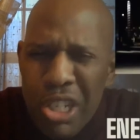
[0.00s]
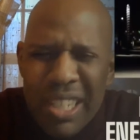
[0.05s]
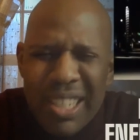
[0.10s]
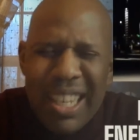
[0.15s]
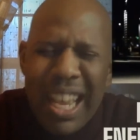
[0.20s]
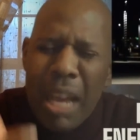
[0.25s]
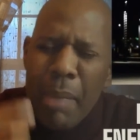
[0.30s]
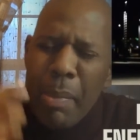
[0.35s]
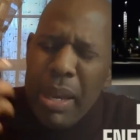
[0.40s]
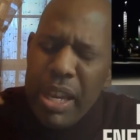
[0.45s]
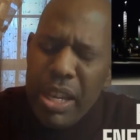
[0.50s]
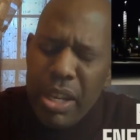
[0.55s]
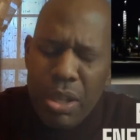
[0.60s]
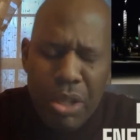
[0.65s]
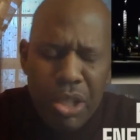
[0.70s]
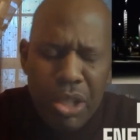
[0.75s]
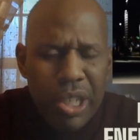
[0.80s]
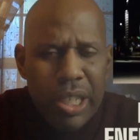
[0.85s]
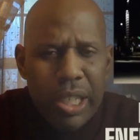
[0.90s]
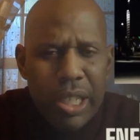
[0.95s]
Type
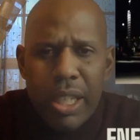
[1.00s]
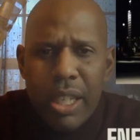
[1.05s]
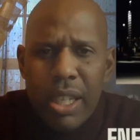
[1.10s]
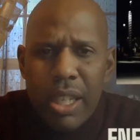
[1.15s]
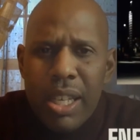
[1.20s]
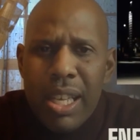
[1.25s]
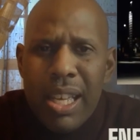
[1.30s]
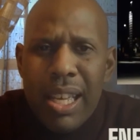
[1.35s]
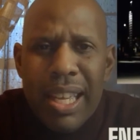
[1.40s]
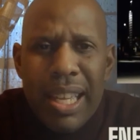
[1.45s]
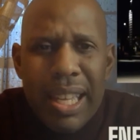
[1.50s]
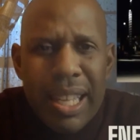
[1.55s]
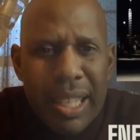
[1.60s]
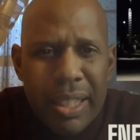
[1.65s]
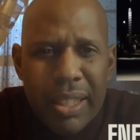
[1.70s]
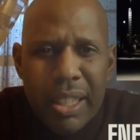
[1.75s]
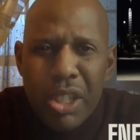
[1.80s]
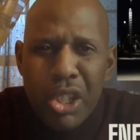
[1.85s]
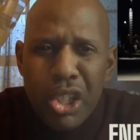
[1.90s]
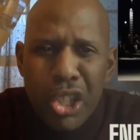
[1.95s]
energy in
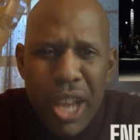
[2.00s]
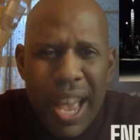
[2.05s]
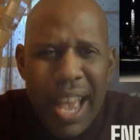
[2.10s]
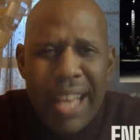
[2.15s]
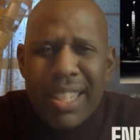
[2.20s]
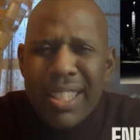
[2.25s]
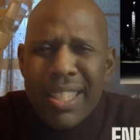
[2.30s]
the chat.